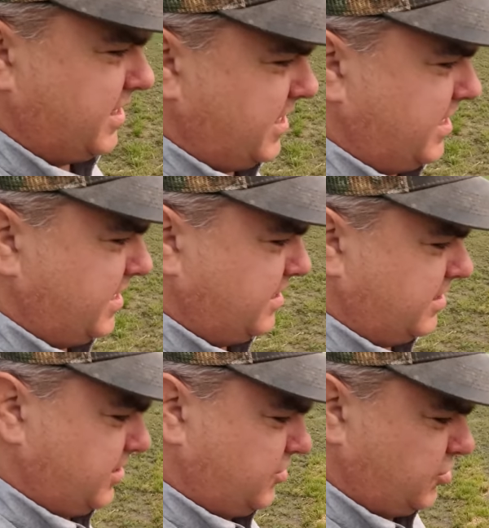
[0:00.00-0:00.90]
a
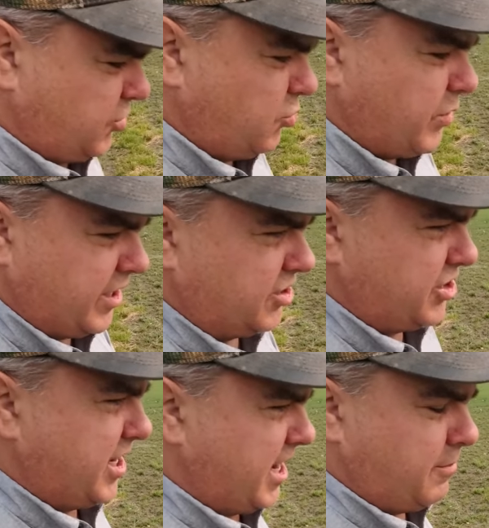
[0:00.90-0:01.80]
two
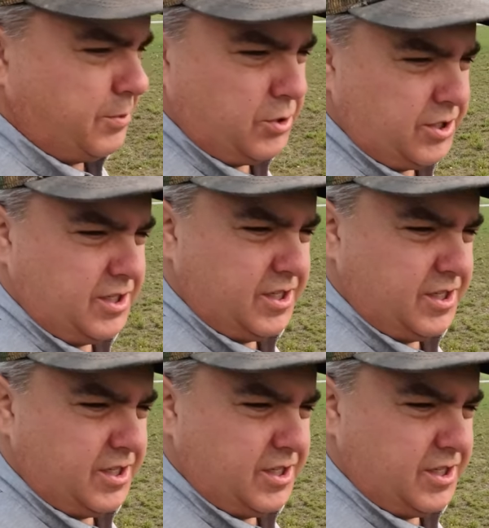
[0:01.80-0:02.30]
inch output.